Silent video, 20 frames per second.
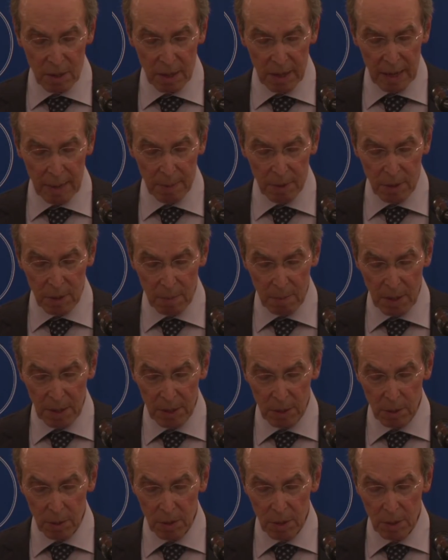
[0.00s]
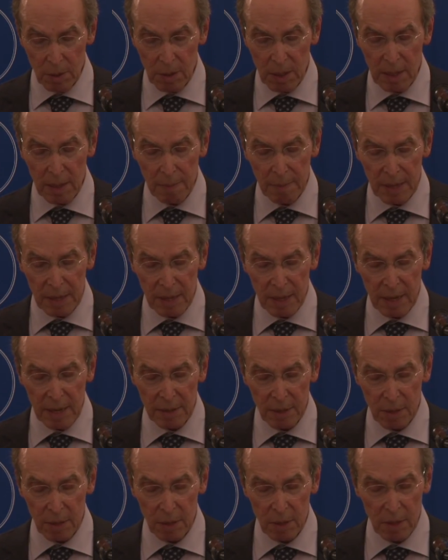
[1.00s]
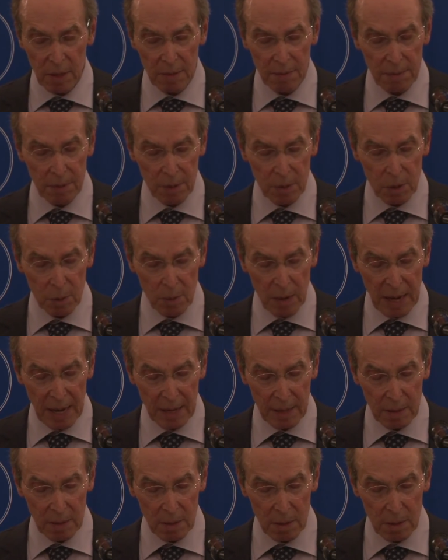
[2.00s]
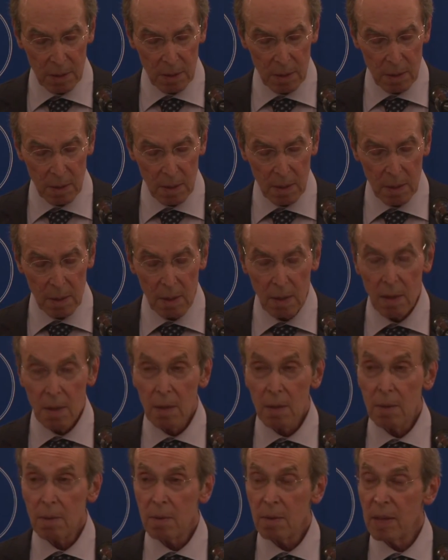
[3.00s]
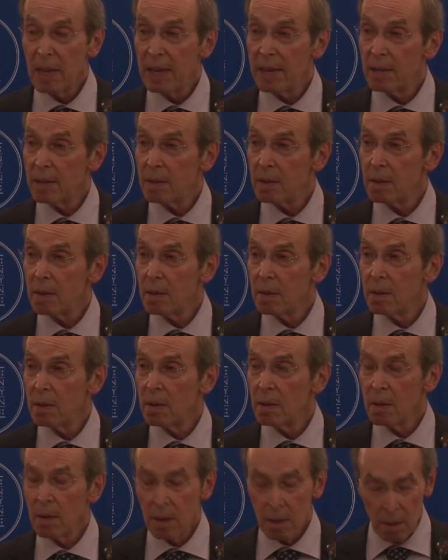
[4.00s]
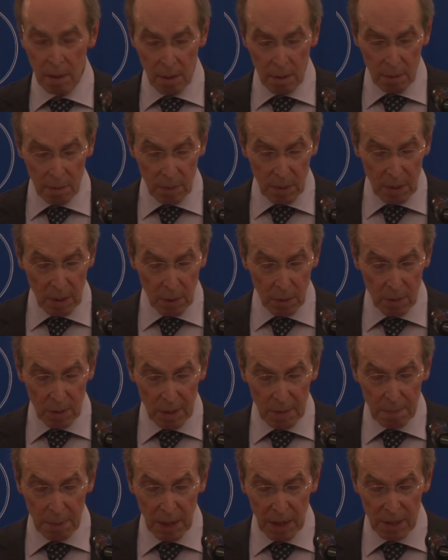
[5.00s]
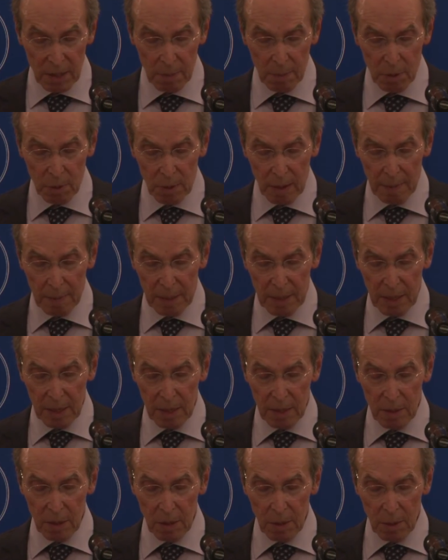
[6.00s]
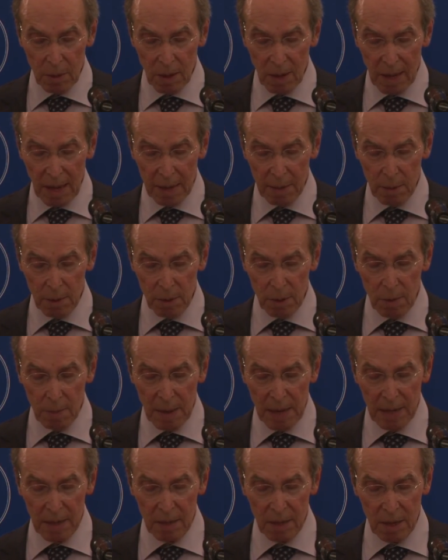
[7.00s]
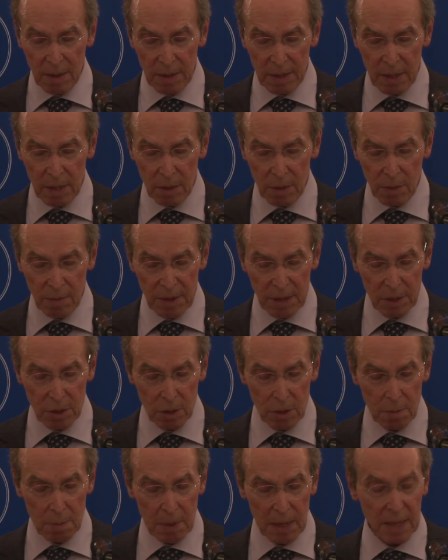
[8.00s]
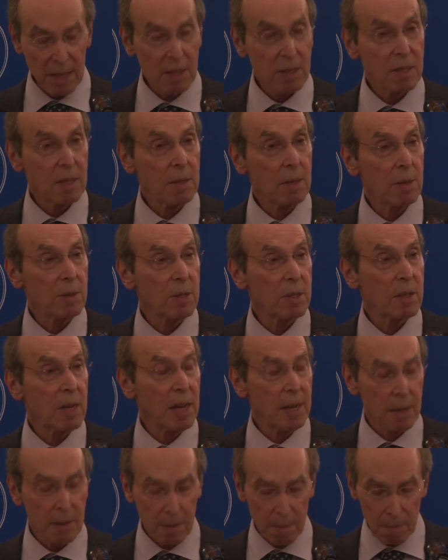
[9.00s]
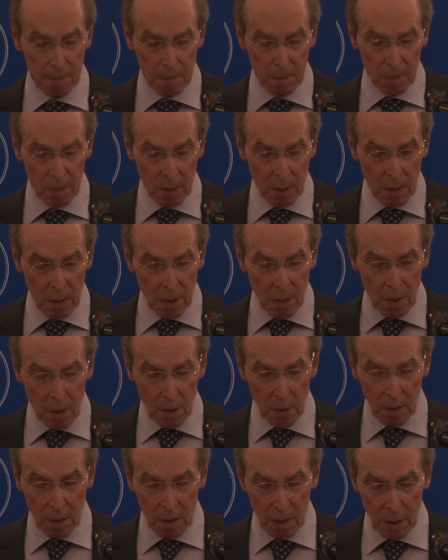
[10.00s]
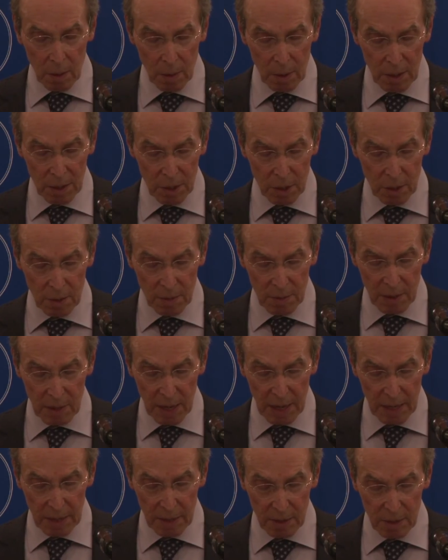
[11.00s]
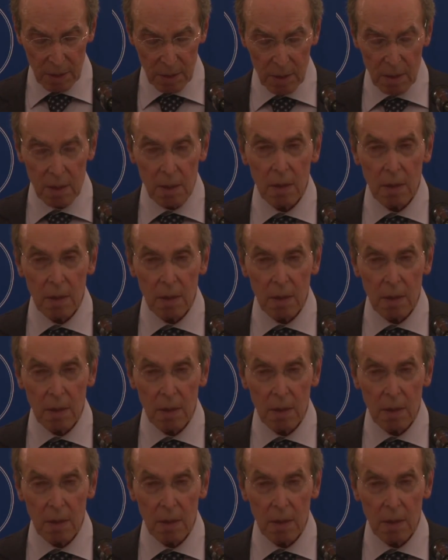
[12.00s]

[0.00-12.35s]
unable to muster the unanimity necessary for it to act. Then, the only possible remedy is a unilateral humanitarian intervention by a single state or a coalition of states.